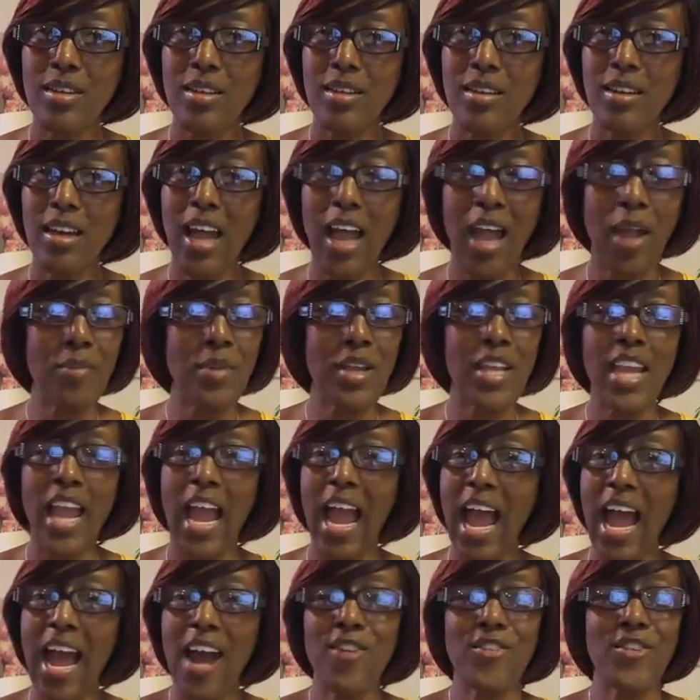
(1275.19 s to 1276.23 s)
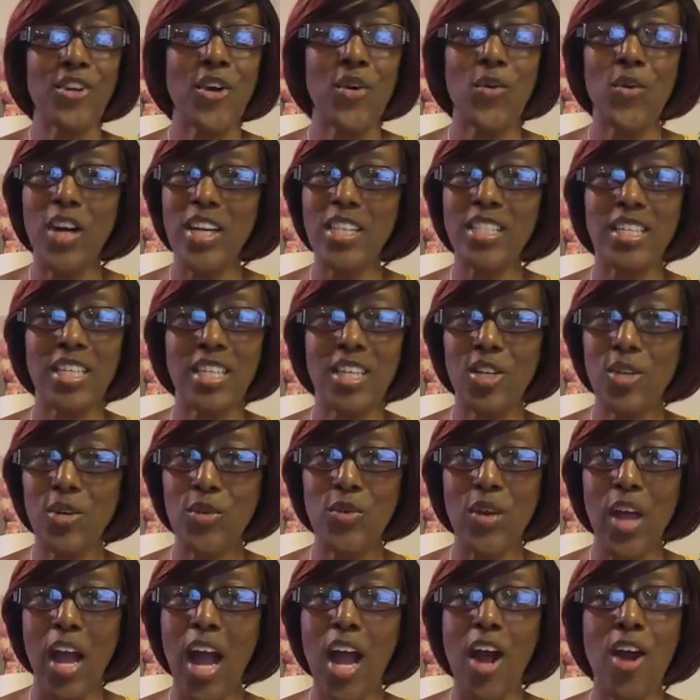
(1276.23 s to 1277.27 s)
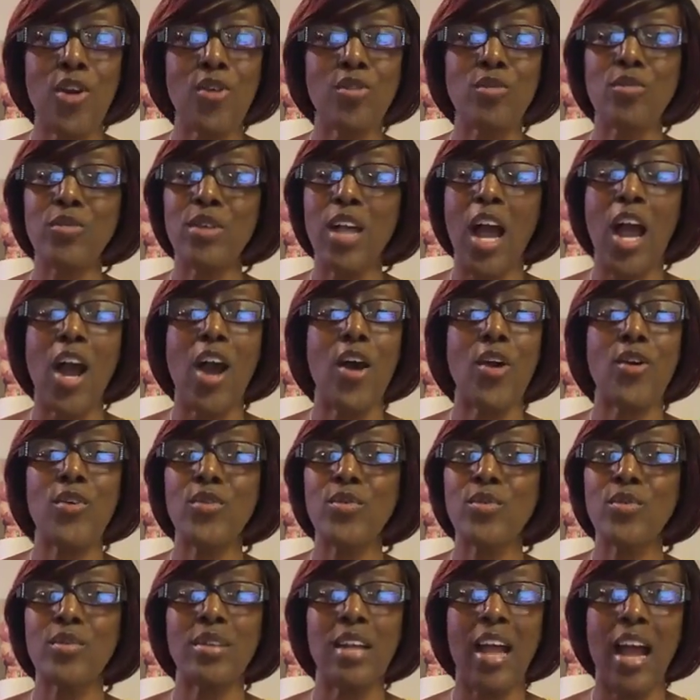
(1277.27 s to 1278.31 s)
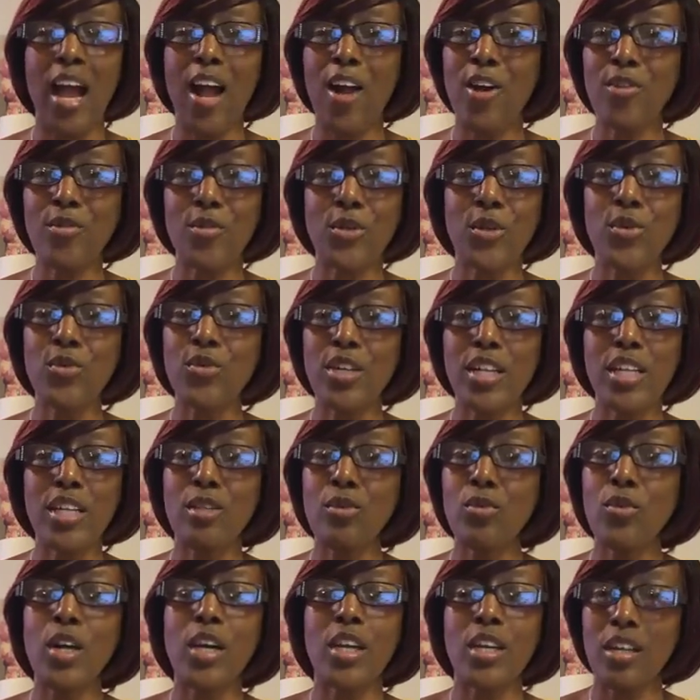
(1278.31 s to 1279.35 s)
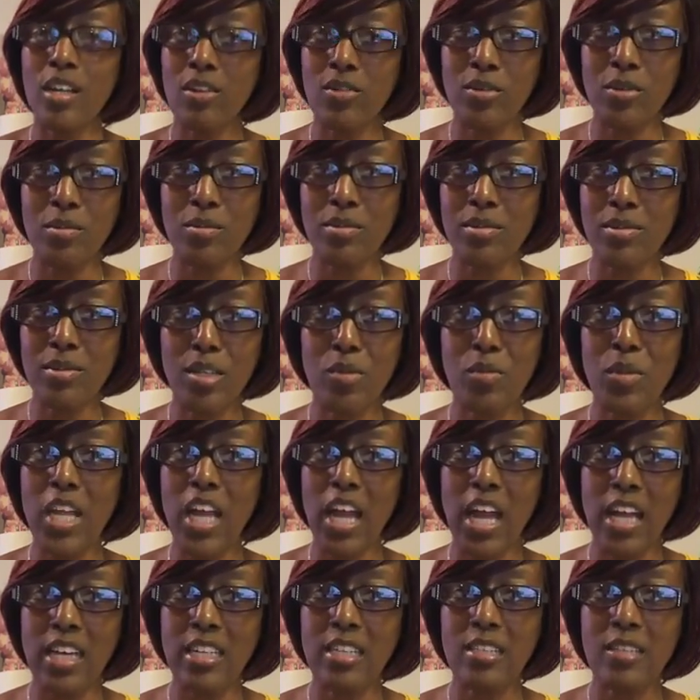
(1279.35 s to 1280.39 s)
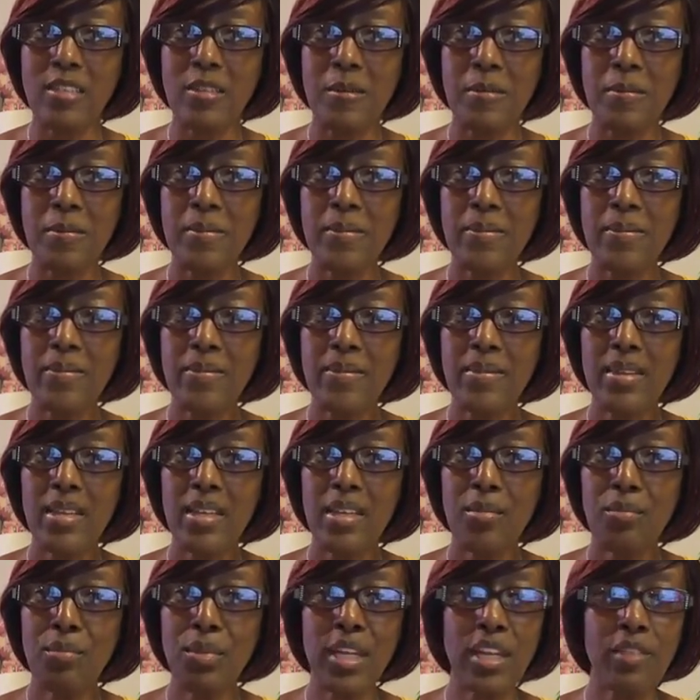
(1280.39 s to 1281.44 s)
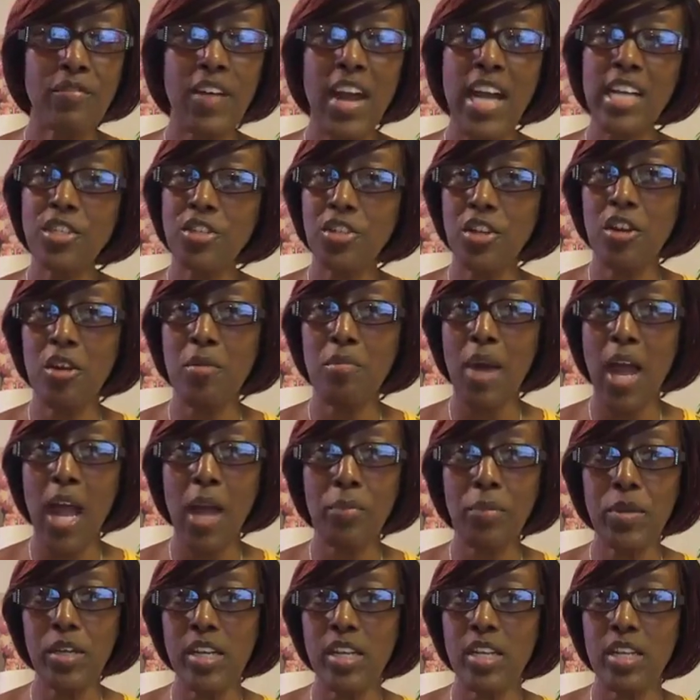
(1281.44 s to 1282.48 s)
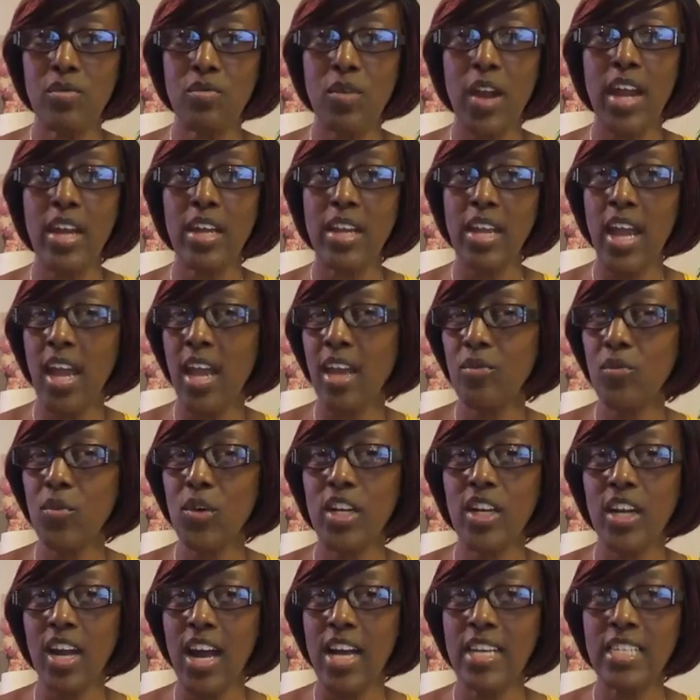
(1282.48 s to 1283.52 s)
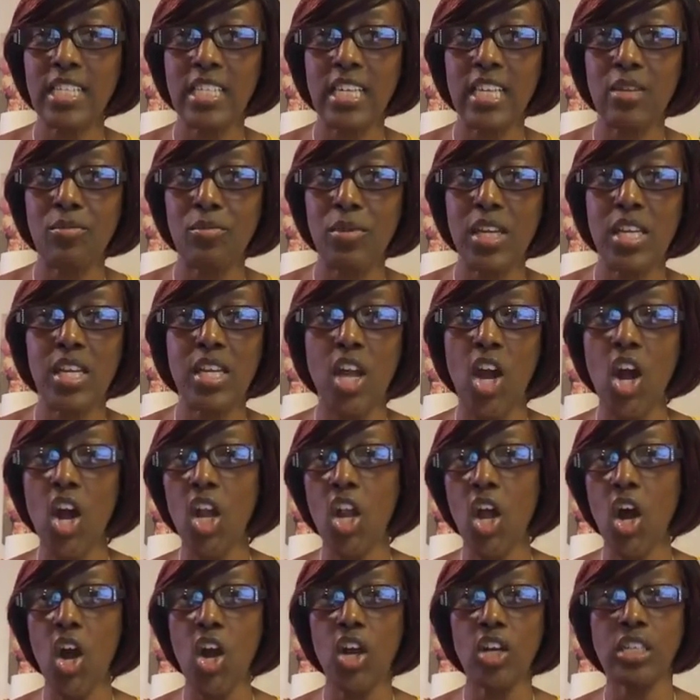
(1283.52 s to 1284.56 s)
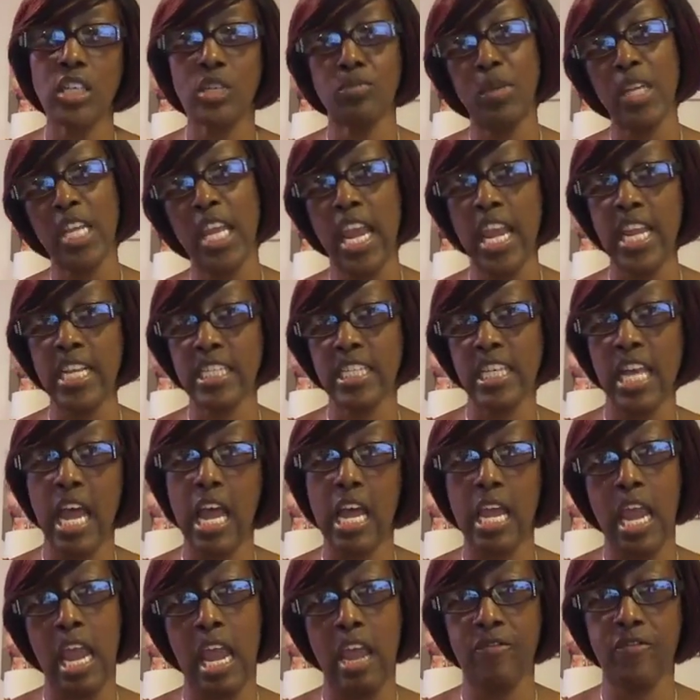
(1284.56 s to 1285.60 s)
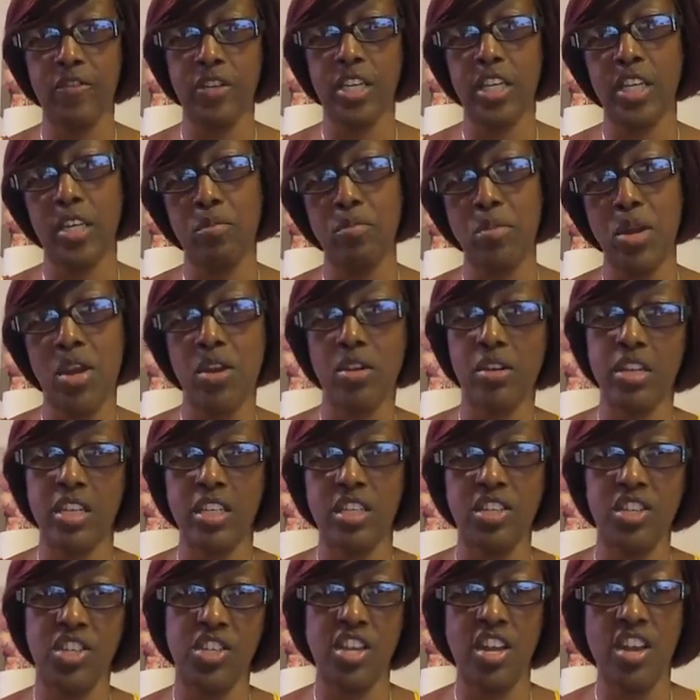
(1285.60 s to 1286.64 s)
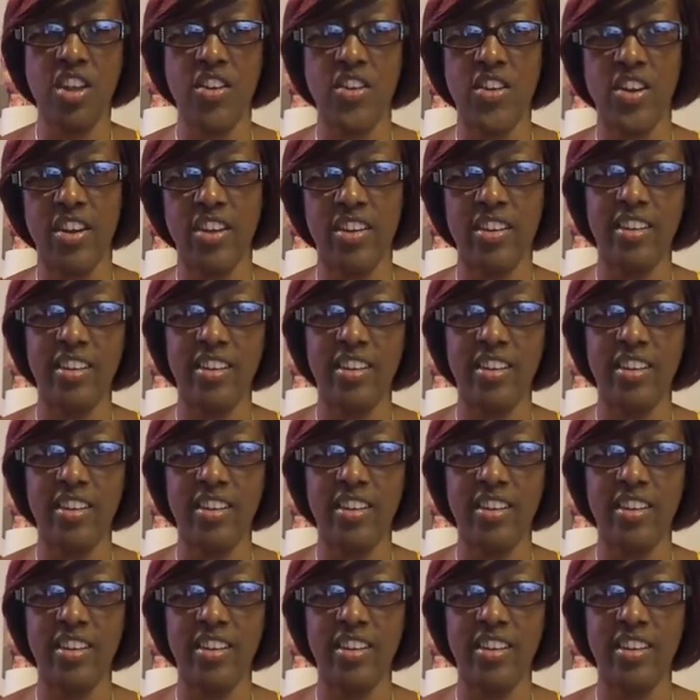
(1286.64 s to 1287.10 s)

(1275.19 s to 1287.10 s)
I mean, I don't know what to do. I don't do neither one of them, to be honest. But if I share my opinion right now and what God telling me, y'all ought to be anti-African American sharing.